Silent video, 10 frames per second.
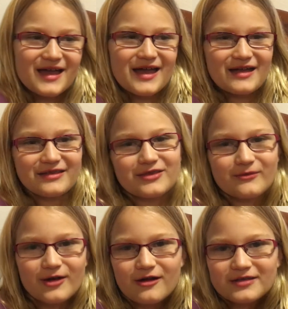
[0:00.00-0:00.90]
And so
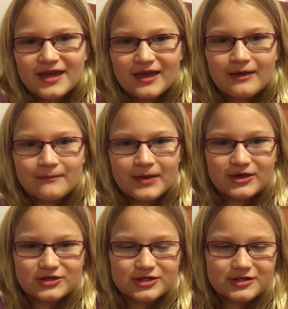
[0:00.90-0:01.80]
we all take
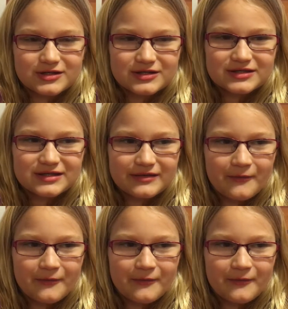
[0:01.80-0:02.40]
pictures.